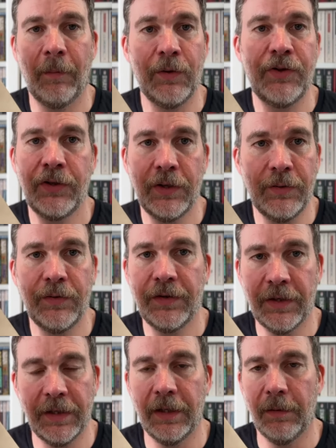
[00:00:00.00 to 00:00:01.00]
choose
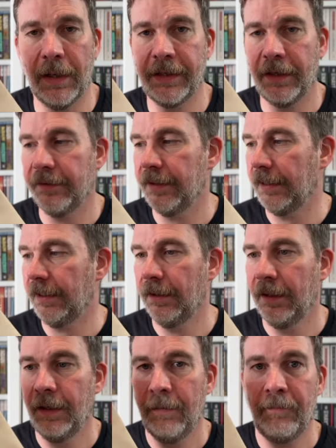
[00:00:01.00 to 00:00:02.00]
to do, I don't think.
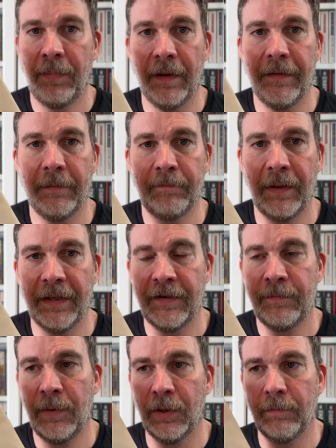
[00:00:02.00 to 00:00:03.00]
But
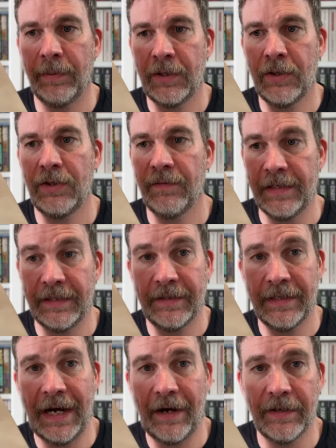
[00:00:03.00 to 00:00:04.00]
this book, because of its
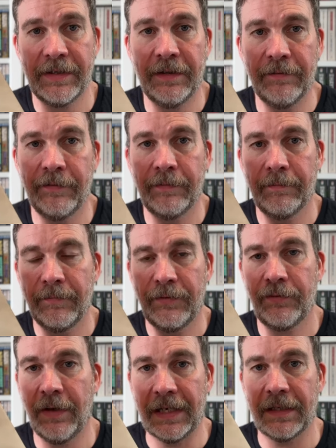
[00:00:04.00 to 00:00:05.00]
narrative
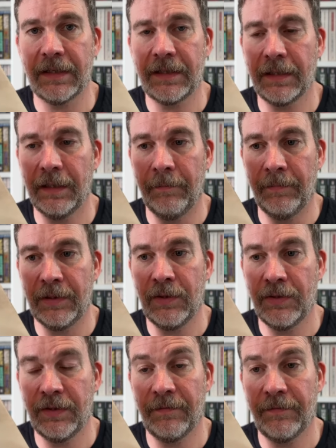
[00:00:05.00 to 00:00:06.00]
strengths and
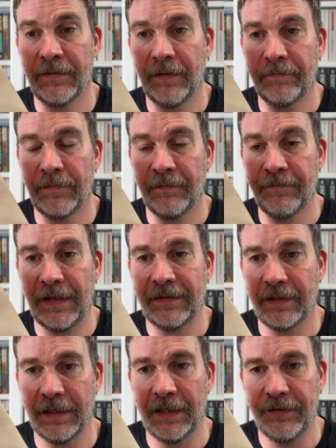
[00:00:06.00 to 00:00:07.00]
because of the
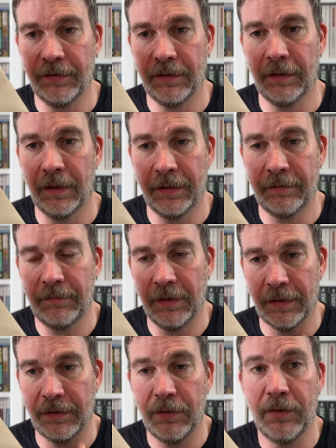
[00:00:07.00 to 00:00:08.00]
fascination that
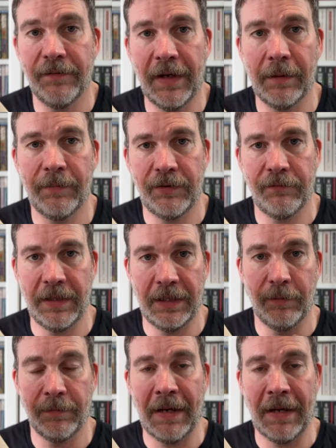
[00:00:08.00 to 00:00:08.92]
you develop as a reader with